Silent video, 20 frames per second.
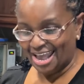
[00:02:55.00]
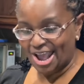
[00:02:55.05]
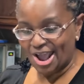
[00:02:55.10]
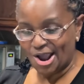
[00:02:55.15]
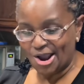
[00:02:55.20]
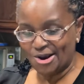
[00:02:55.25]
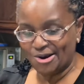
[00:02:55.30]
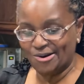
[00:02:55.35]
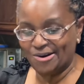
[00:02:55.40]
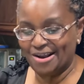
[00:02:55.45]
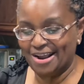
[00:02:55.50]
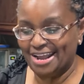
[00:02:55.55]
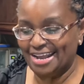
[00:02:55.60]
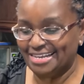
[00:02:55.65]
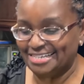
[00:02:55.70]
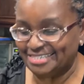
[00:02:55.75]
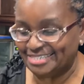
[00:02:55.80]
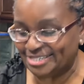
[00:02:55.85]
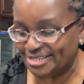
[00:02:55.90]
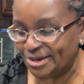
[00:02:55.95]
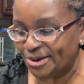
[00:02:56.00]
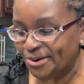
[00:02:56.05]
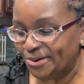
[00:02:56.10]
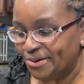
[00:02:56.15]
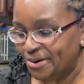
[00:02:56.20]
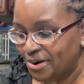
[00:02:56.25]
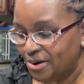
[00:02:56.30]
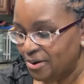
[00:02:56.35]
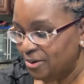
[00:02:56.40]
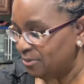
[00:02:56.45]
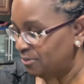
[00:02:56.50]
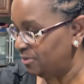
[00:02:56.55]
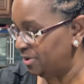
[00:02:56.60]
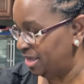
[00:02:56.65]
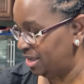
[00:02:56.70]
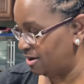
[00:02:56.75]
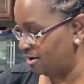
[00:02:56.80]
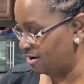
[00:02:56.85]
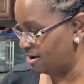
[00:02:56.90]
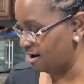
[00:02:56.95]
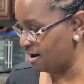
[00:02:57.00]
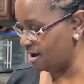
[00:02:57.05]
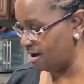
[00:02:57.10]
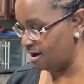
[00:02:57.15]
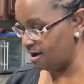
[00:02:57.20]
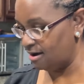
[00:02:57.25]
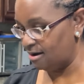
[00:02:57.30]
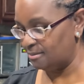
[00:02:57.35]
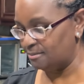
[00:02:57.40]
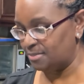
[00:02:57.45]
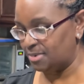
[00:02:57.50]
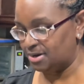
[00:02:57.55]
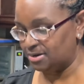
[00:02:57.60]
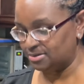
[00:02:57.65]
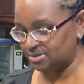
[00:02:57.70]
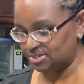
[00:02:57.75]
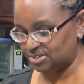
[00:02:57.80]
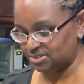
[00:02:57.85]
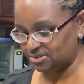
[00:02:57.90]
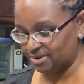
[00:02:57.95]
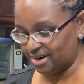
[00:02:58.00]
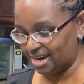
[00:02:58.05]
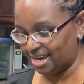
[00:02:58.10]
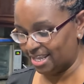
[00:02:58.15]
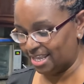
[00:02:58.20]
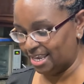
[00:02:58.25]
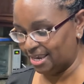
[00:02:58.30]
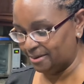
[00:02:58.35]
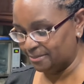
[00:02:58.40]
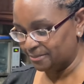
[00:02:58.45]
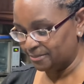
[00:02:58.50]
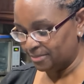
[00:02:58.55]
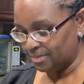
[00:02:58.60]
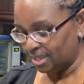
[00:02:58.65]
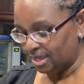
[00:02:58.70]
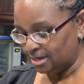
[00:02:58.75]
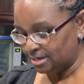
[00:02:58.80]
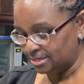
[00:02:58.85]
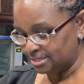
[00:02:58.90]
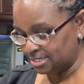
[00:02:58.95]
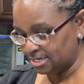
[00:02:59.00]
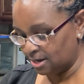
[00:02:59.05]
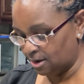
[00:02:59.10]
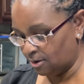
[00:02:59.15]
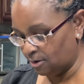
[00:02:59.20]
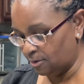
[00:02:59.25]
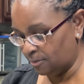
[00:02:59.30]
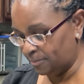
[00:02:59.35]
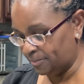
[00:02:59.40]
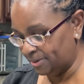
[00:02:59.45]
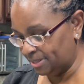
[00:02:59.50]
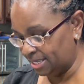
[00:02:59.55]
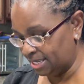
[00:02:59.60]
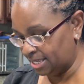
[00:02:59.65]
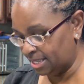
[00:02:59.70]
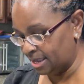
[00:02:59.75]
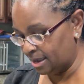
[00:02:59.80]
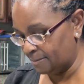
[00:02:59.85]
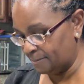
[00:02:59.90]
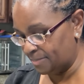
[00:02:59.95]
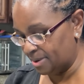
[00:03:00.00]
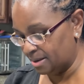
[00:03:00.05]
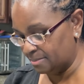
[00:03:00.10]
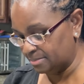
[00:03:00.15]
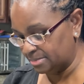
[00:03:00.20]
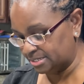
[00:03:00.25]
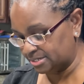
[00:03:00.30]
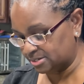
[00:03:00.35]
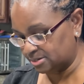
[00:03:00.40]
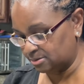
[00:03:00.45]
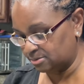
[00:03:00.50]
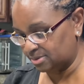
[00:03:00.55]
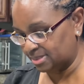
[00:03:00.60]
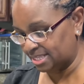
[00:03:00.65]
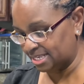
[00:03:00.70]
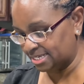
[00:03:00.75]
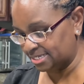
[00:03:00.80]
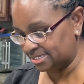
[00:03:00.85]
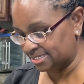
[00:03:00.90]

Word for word: All right, so we are almost ready to open it up, I'm going to scoot this